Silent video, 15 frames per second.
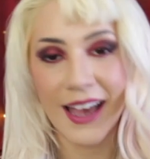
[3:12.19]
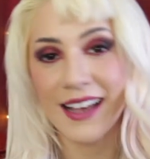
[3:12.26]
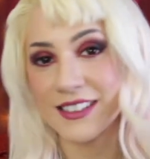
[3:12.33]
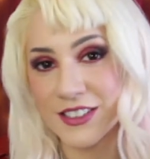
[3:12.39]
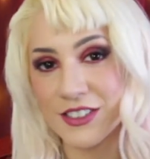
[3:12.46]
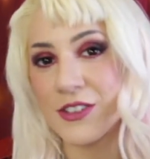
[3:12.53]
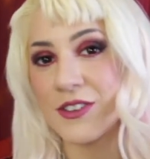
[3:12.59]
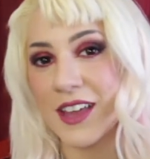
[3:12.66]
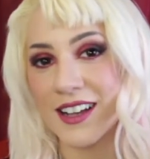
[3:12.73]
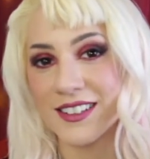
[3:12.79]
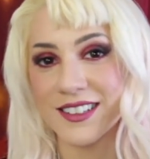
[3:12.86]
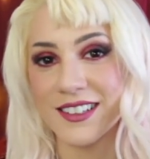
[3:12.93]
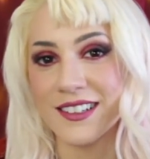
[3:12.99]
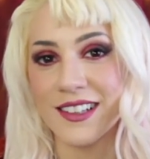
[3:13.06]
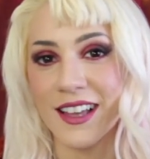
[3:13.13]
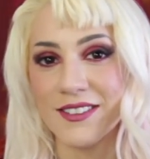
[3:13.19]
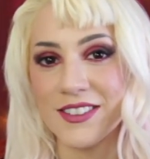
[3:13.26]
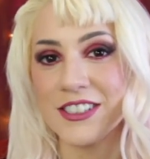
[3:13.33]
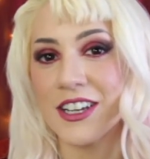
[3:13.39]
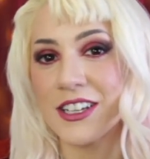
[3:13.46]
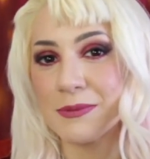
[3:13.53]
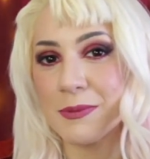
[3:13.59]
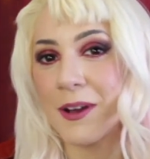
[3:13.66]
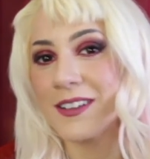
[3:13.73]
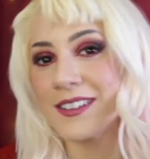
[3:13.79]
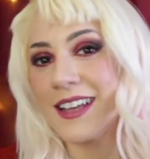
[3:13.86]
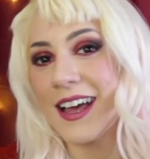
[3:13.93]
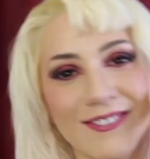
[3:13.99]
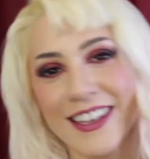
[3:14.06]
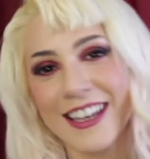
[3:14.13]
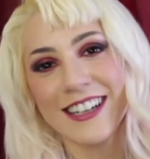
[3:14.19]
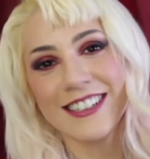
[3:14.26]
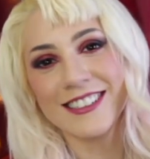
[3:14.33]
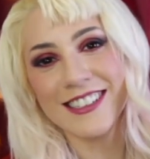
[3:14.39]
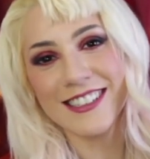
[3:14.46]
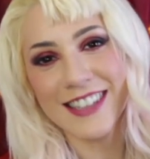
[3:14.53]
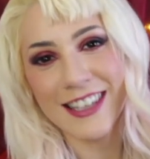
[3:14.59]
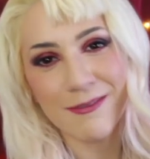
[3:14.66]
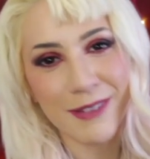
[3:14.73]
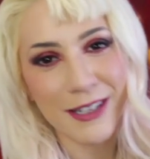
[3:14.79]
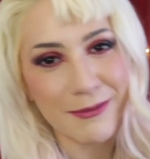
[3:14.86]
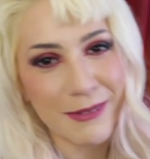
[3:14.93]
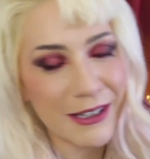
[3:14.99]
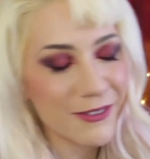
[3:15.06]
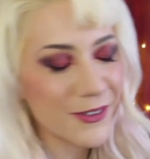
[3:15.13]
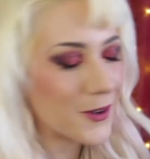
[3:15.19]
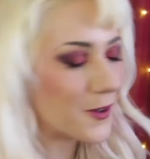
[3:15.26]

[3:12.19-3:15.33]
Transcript: as two thousand eleven Jess Paul said, because she's the epitome of